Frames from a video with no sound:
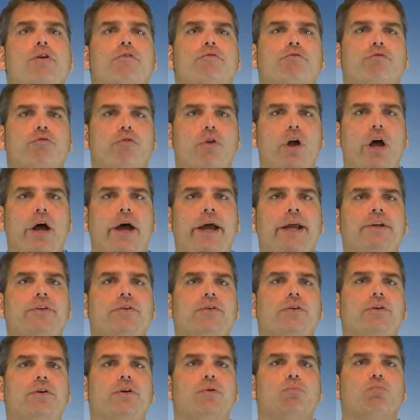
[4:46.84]
Fried,
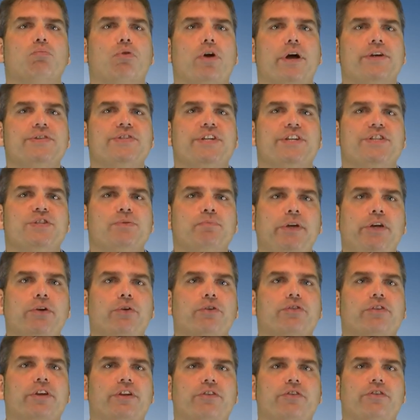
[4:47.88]
processed
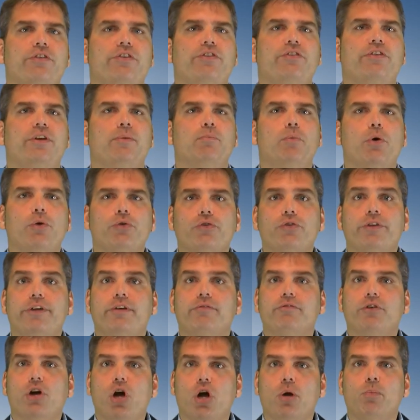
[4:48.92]
meals consisting mostly
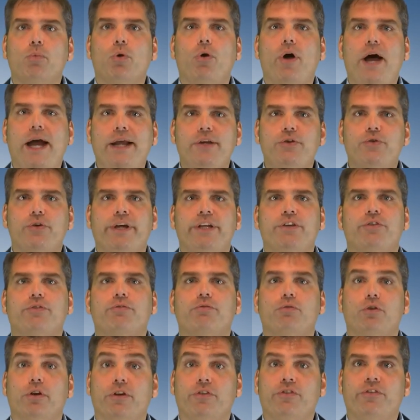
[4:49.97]
of carbohydrates,
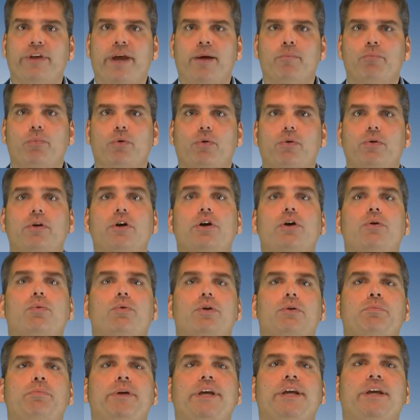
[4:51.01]
for example,
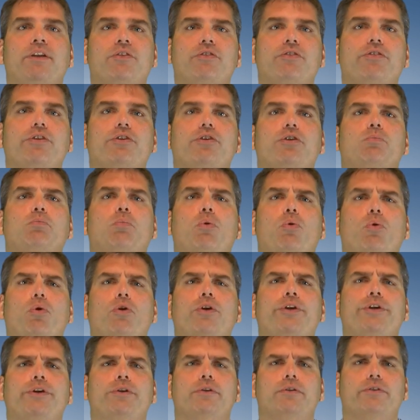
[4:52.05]
would be considered poor
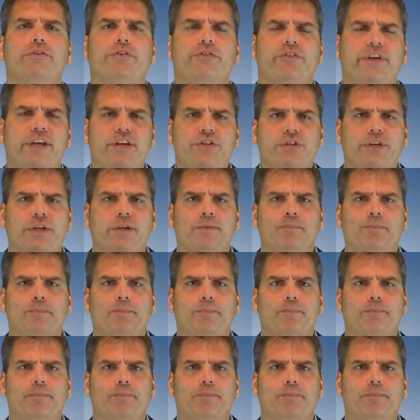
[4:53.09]
utilization.